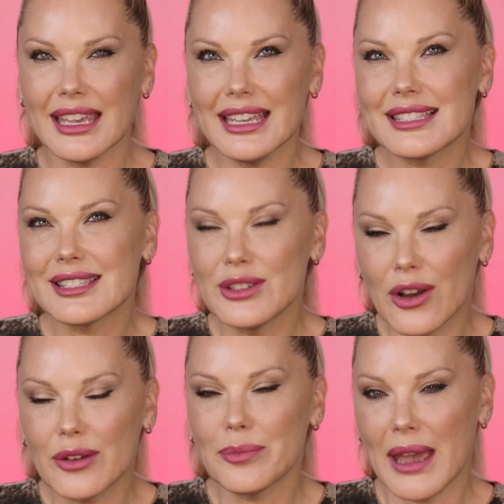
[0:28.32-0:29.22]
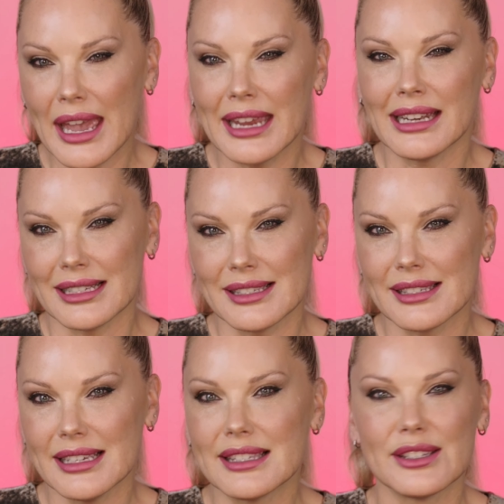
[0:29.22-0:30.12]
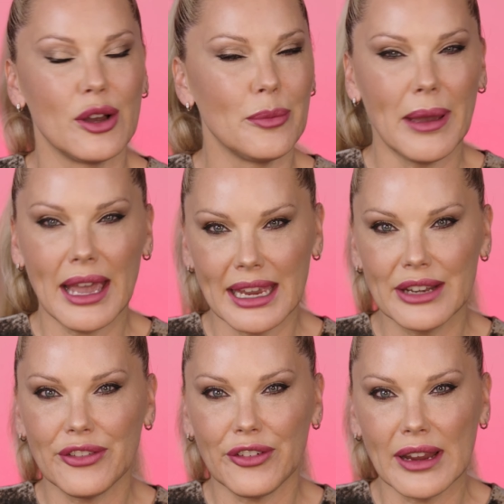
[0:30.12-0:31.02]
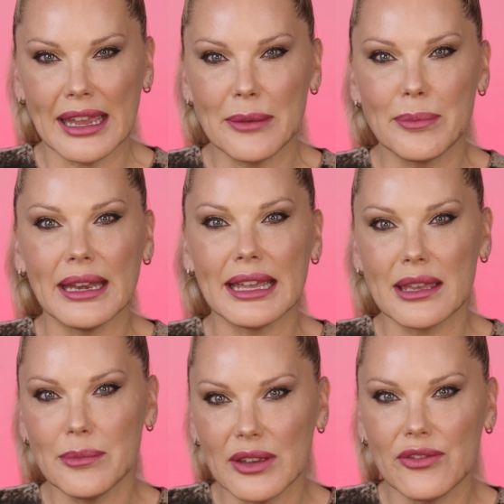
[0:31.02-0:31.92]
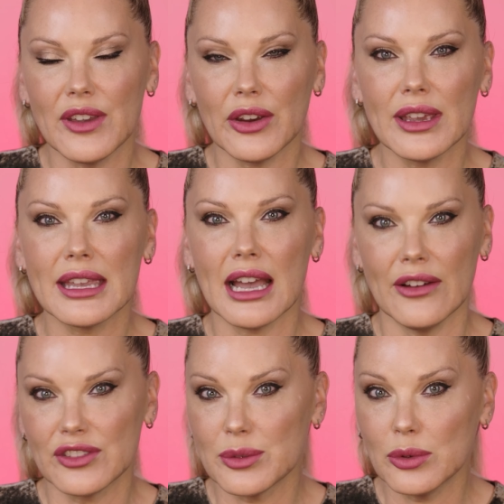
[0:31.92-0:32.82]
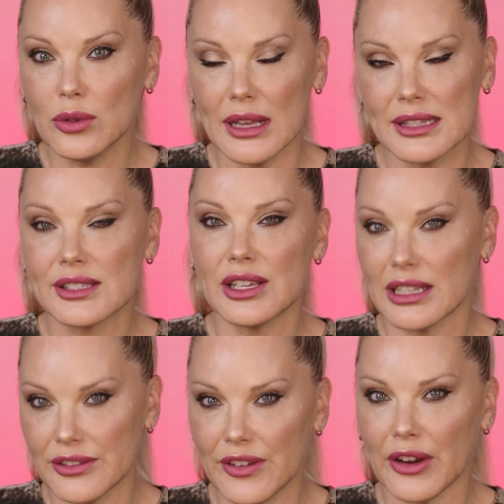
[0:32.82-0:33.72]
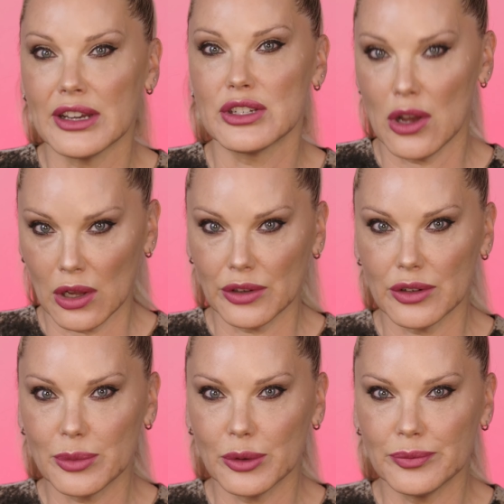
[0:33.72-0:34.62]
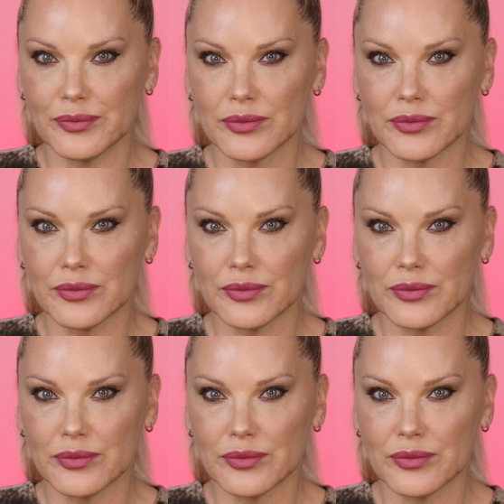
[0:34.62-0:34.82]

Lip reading: It's not painless, it's not pain-free, but it can be very comfortable and certainly very tolerable.